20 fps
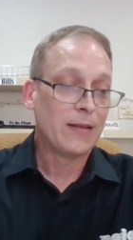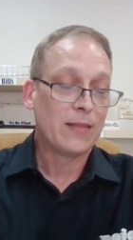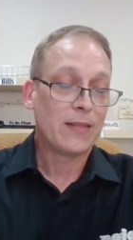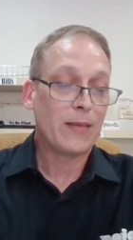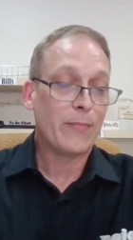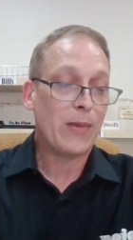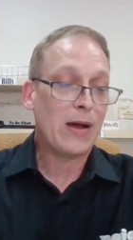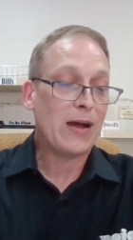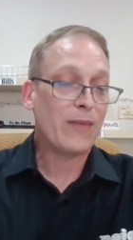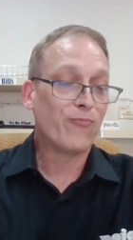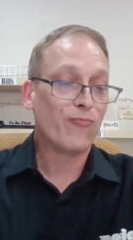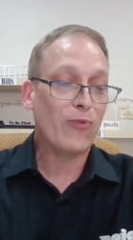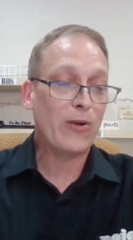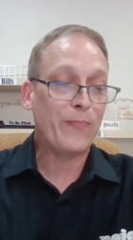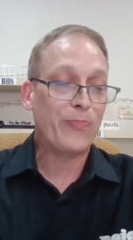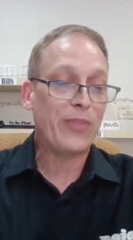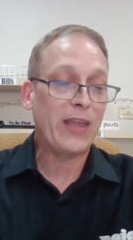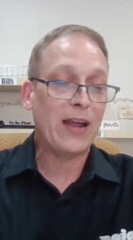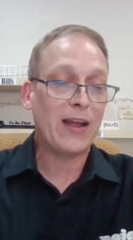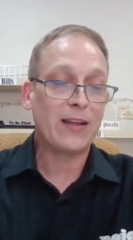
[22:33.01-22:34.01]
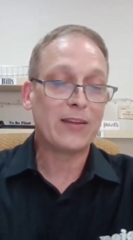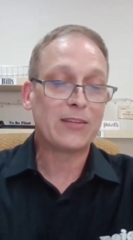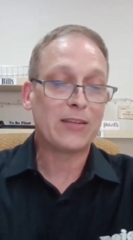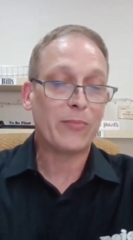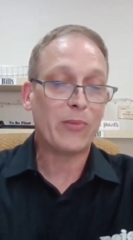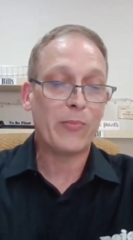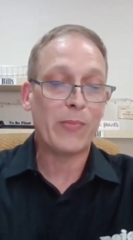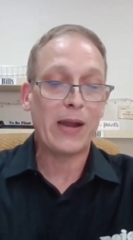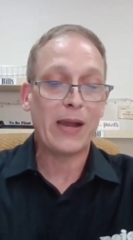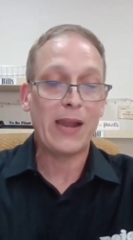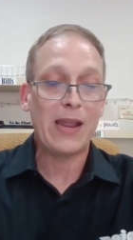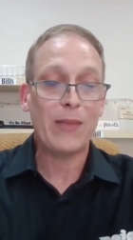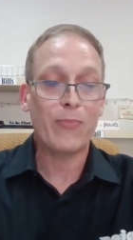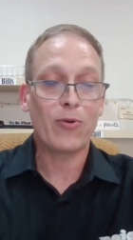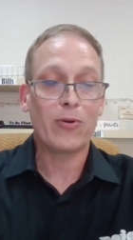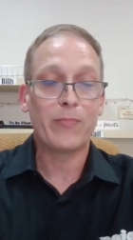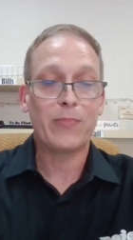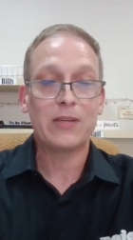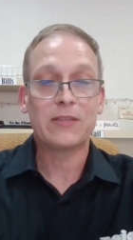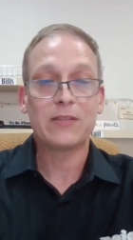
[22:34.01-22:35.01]
The mob ripped down some of my
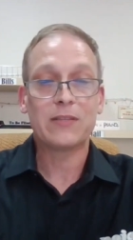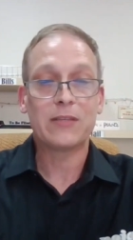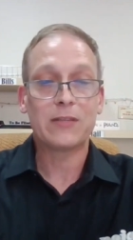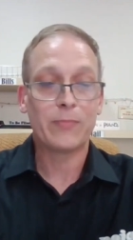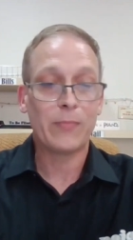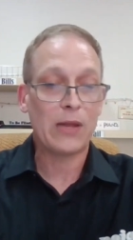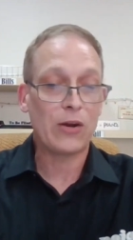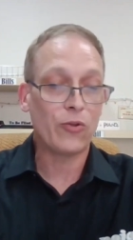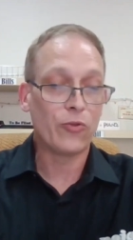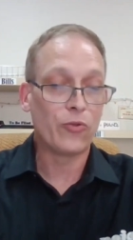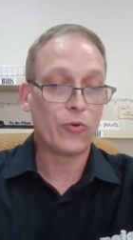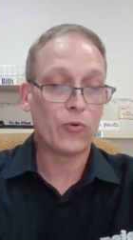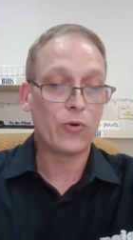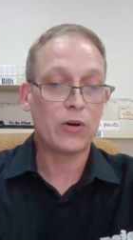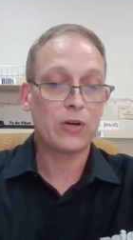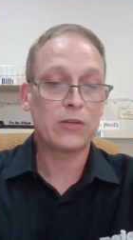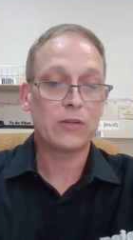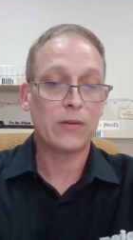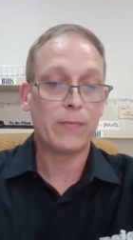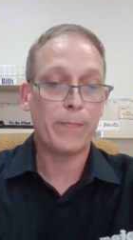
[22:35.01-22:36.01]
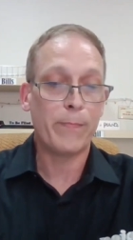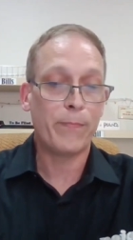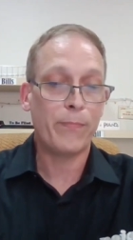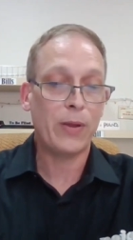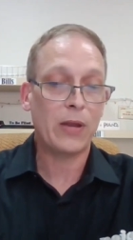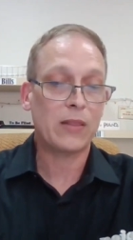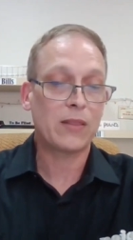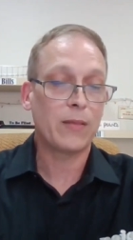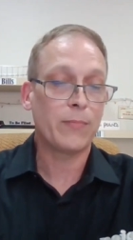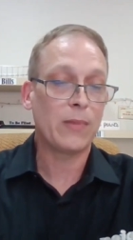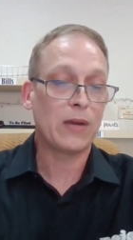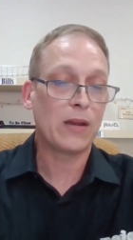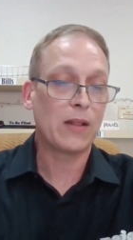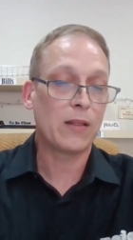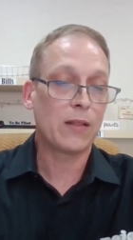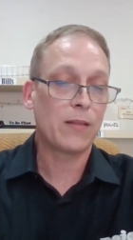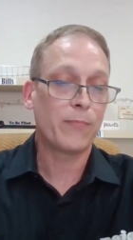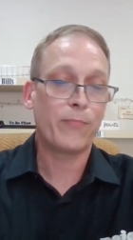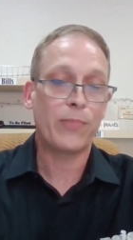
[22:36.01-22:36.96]
neighboring businesses' metal doors and picked them and